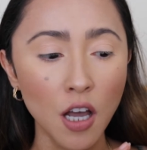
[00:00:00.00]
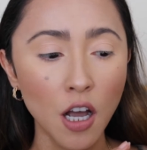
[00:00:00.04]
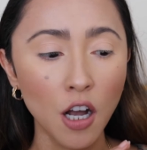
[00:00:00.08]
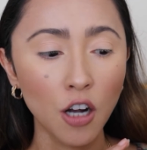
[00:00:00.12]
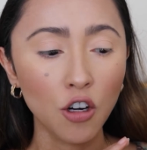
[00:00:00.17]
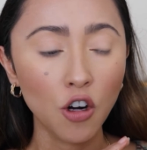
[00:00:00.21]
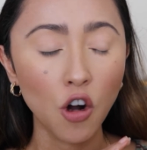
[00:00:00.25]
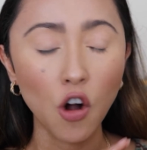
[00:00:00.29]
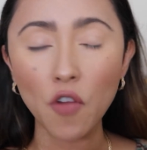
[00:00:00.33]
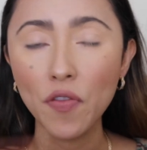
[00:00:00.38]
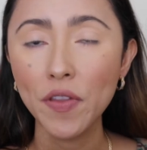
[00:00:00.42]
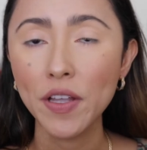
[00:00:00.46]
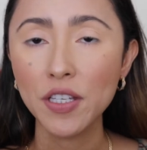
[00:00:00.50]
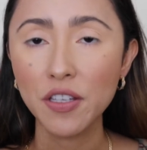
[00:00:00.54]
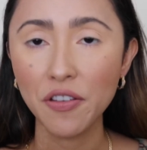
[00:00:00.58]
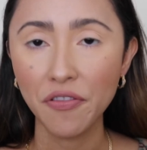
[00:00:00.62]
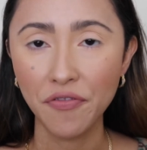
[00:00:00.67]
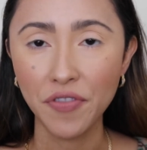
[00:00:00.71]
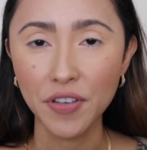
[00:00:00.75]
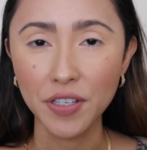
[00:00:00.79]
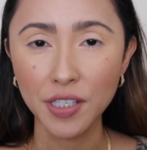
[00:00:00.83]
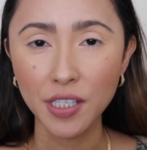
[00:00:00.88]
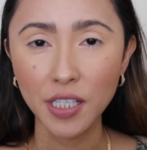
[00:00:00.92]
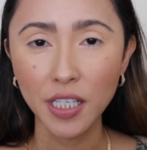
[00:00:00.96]
called the
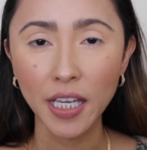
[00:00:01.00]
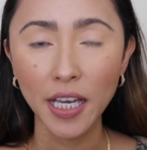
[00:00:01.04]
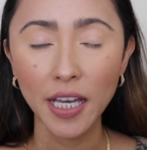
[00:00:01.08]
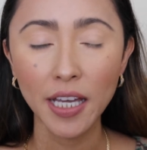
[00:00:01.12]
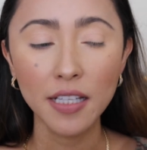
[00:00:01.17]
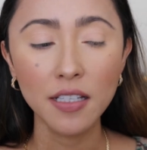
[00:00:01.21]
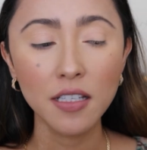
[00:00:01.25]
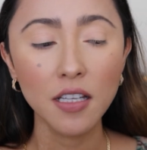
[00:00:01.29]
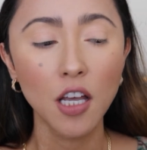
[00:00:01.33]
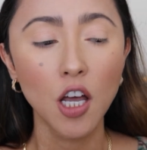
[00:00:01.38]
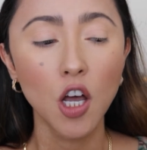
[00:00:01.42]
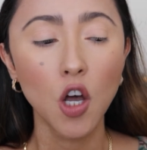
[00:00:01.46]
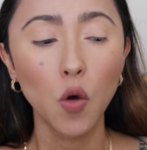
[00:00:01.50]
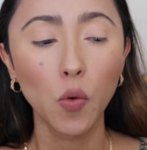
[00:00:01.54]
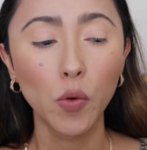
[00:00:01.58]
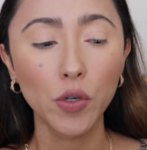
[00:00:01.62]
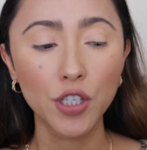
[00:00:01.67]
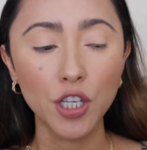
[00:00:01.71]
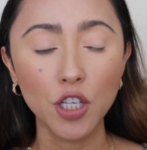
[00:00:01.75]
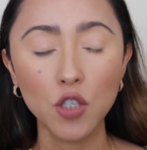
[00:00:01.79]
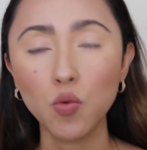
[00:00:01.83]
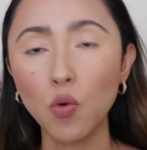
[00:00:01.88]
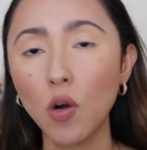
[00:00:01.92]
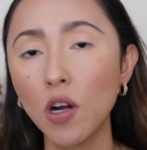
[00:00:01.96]
Sophisticate, which
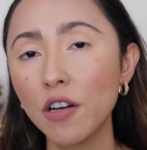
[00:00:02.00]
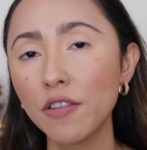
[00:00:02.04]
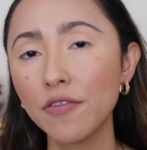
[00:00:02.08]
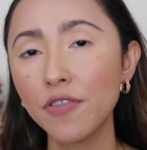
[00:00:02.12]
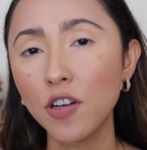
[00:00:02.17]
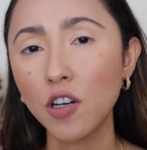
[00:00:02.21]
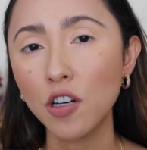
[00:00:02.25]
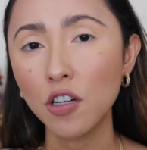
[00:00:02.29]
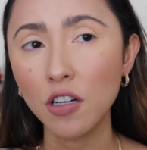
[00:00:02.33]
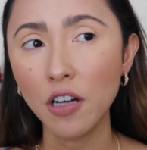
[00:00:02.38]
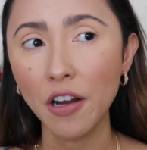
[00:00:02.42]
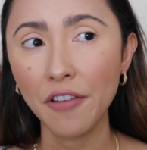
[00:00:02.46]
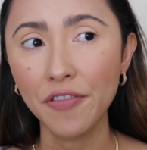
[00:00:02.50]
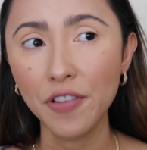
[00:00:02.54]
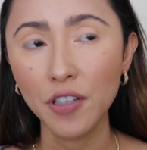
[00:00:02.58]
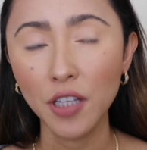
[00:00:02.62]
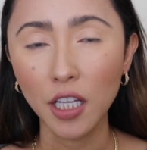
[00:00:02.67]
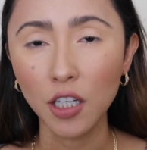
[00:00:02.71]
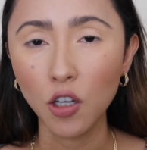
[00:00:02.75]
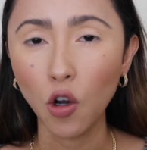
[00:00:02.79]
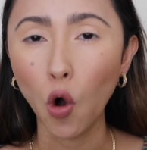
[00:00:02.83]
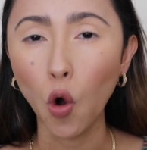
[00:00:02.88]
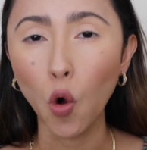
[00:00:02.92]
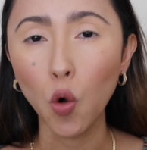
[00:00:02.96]
is one of her, I feel
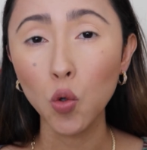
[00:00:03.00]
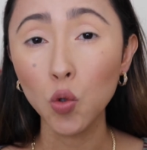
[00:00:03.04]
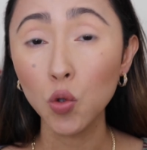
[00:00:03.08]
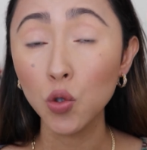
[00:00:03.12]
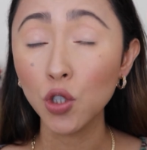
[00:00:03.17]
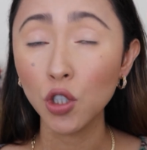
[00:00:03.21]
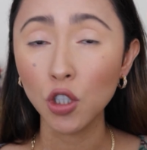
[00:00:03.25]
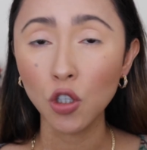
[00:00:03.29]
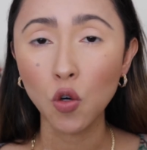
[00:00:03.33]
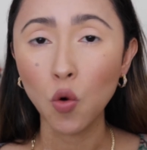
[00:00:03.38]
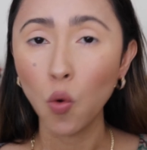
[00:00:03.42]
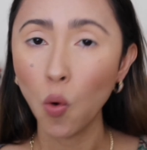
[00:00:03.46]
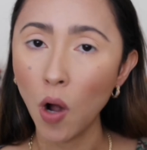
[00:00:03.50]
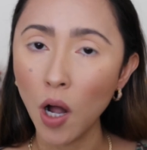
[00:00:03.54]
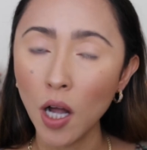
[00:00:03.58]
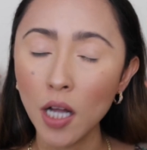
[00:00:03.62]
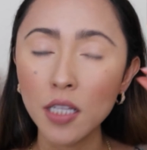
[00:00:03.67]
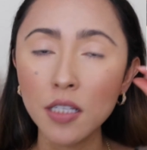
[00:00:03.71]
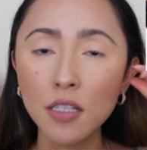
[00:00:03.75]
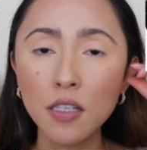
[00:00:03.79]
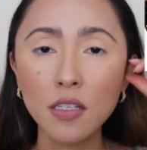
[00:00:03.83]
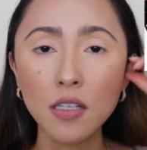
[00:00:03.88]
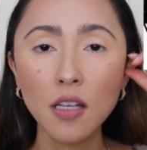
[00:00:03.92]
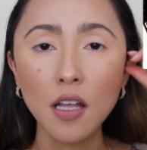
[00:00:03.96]
like, older
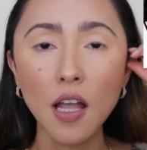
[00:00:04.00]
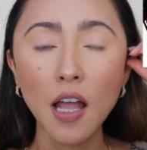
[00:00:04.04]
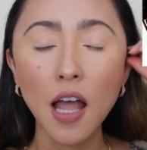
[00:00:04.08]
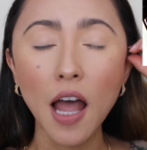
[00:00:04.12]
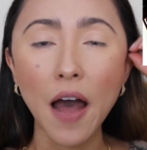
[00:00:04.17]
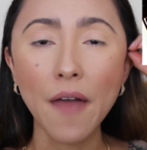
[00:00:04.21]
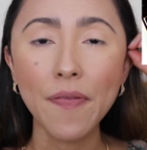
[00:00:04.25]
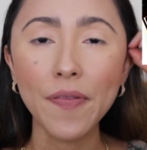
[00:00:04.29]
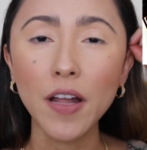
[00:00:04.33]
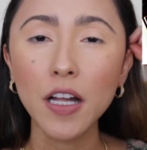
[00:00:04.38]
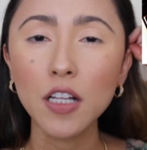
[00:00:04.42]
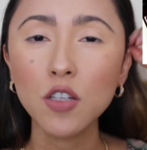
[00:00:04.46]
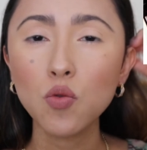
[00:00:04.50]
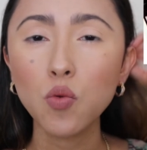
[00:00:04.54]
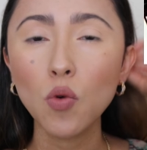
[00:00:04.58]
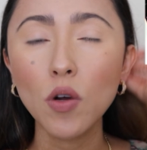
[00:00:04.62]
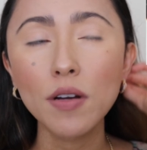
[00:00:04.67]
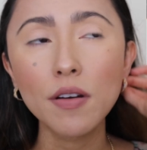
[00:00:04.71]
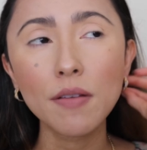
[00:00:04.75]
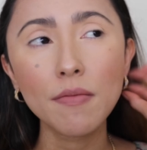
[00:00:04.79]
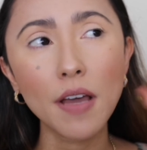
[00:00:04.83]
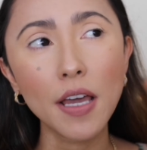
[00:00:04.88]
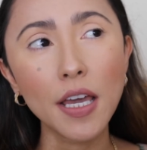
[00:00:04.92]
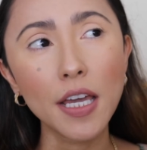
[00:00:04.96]
quads, and that
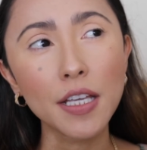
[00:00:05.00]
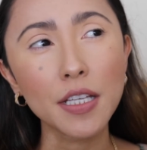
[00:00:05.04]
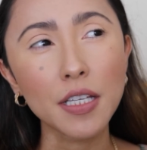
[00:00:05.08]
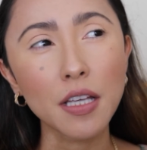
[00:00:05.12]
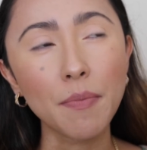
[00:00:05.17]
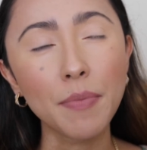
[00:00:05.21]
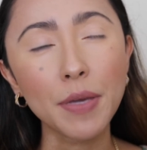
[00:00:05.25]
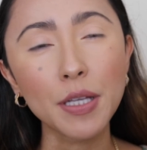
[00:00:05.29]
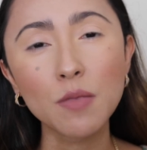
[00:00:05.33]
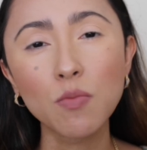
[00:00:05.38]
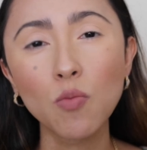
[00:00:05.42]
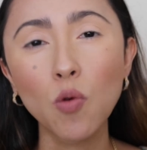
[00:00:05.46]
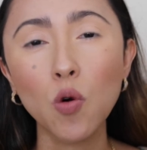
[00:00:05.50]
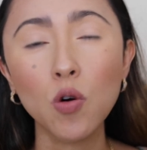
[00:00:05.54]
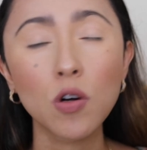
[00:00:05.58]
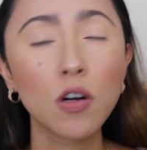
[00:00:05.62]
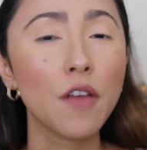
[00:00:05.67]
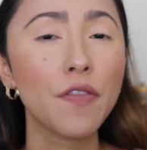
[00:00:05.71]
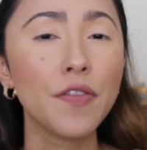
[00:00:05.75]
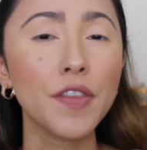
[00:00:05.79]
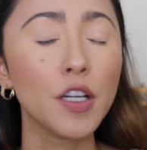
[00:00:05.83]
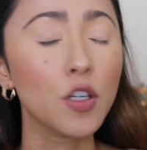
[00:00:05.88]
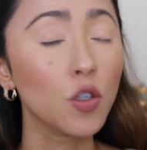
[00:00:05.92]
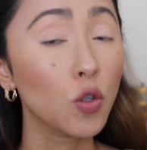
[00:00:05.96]
one is a bit more
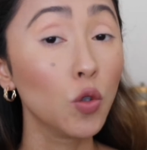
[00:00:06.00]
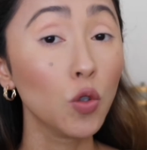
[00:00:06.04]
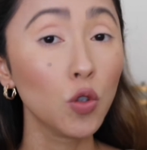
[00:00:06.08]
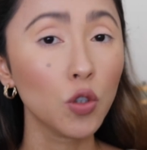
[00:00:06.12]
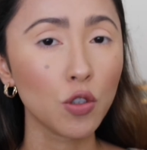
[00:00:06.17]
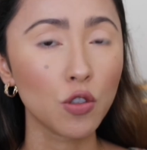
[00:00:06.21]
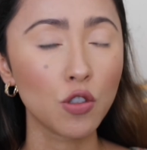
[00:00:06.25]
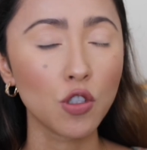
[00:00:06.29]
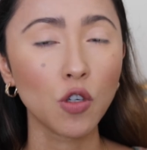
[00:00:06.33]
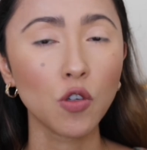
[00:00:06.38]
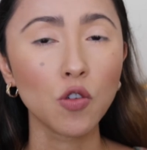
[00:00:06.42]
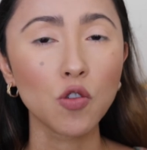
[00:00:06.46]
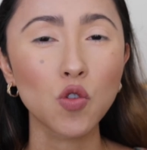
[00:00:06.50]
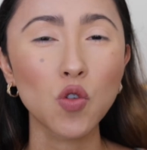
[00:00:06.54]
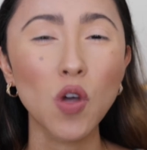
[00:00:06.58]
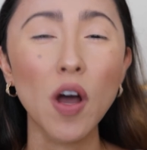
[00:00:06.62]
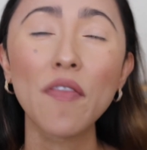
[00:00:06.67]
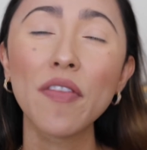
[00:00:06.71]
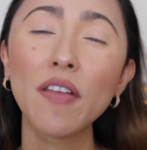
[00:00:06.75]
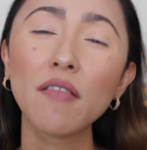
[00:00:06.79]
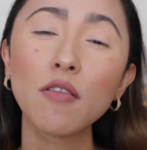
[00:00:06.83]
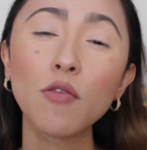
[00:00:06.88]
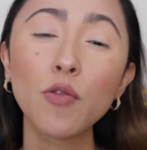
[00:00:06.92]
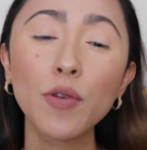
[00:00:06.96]
on the cooler tone. So I've
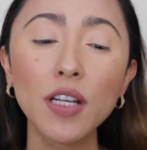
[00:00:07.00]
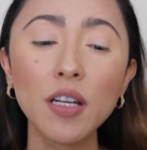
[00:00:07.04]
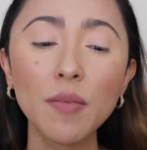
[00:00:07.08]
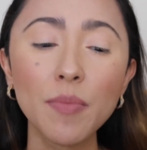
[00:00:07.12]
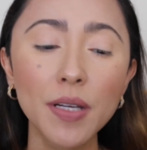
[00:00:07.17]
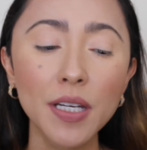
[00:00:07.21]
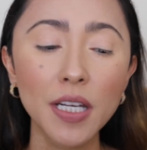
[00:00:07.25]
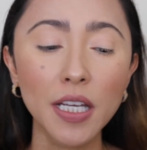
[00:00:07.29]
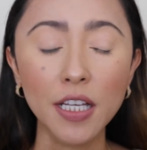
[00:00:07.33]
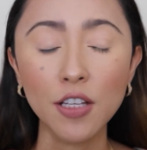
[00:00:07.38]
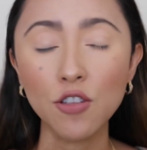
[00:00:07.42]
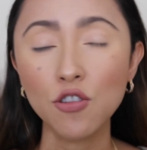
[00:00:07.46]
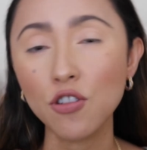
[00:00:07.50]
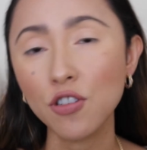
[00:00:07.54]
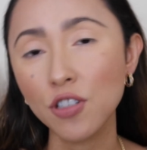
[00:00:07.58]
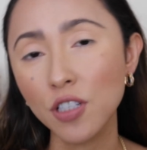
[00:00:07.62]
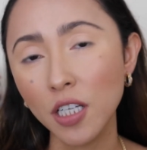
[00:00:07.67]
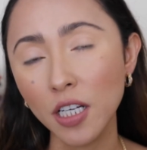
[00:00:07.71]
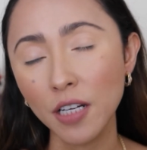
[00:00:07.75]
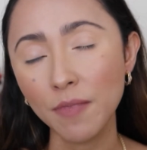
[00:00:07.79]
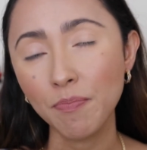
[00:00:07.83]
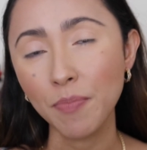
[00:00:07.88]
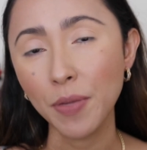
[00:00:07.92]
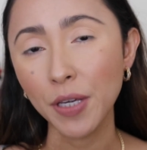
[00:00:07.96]
never really been interested
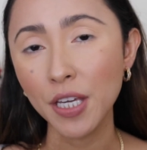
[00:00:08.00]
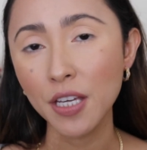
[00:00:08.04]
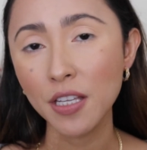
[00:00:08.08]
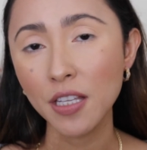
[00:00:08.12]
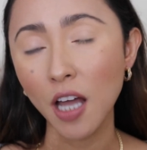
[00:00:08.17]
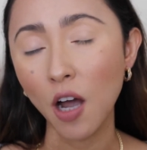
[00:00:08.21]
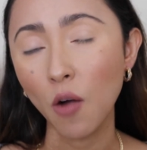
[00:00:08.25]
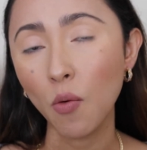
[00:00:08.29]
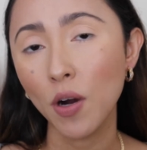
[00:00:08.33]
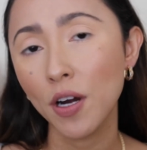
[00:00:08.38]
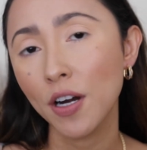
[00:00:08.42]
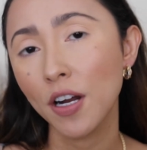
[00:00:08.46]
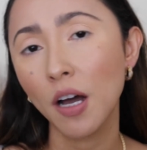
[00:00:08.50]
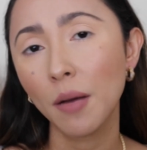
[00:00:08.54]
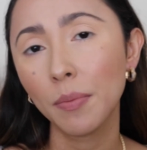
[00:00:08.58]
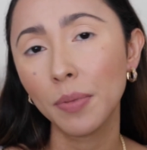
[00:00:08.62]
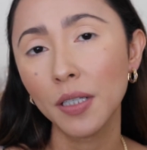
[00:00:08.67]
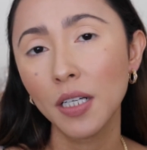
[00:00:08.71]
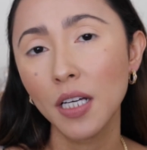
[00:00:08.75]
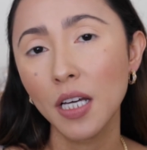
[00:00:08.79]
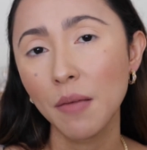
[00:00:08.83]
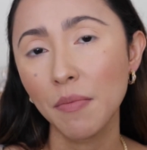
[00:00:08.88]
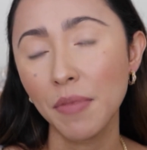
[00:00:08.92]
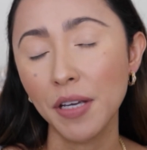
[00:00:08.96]
in picking that one up
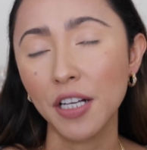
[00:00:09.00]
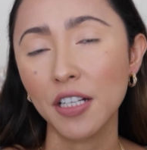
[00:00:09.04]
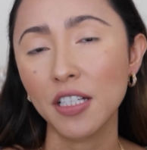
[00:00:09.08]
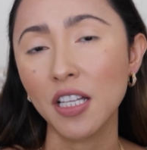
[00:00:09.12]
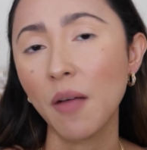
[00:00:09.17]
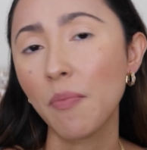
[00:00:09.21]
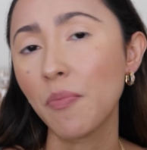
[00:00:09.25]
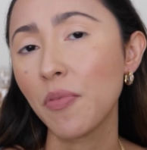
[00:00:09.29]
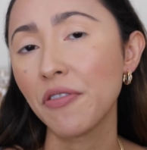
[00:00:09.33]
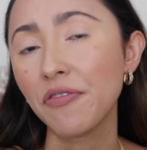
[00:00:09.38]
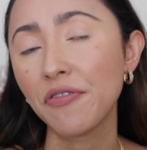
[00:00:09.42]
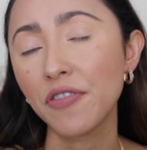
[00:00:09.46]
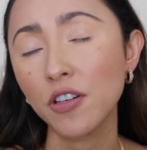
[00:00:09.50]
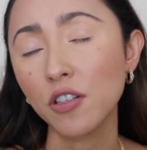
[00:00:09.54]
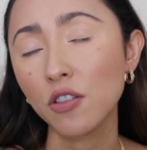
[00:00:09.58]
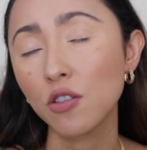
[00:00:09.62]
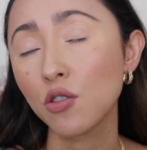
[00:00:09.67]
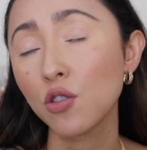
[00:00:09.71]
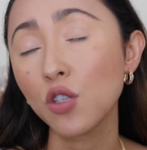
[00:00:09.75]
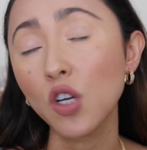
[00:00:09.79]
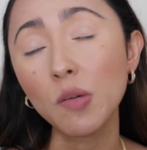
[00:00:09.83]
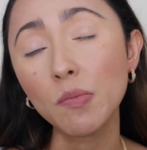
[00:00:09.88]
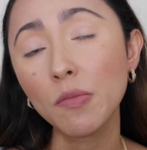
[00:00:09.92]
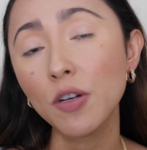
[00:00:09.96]
because I prefer
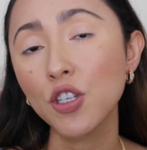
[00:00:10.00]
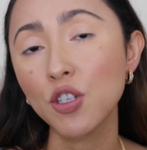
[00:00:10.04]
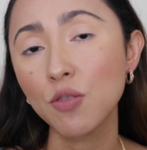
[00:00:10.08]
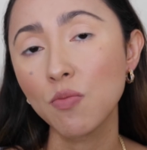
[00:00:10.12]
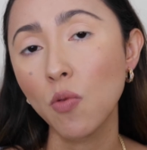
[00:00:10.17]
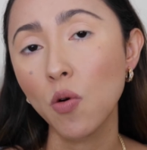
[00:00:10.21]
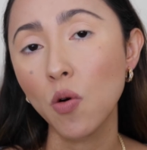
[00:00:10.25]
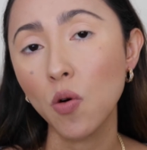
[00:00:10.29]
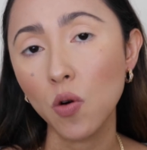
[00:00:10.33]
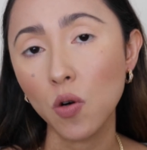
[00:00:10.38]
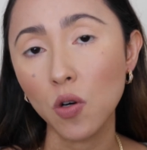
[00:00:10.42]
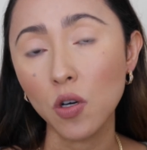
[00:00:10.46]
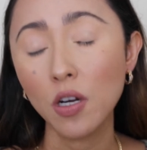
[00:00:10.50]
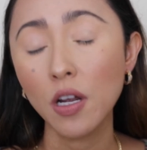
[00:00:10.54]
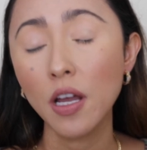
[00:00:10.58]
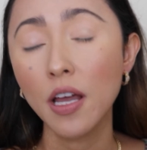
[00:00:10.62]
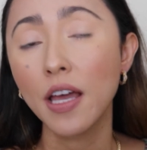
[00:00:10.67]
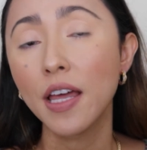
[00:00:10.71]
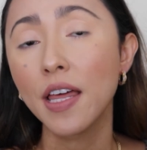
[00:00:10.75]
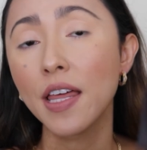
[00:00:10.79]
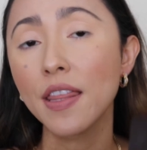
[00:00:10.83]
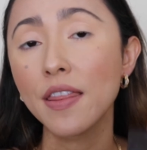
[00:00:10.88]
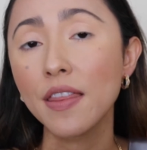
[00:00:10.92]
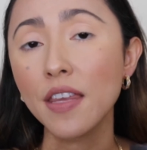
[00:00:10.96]
so much more
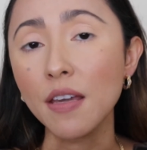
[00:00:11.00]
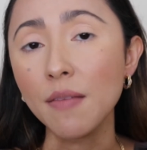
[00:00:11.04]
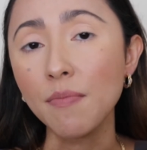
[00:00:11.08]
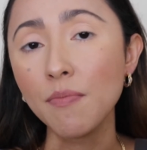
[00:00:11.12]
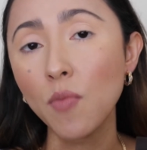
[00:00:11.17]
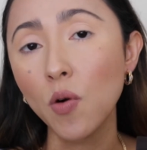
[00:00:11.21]
the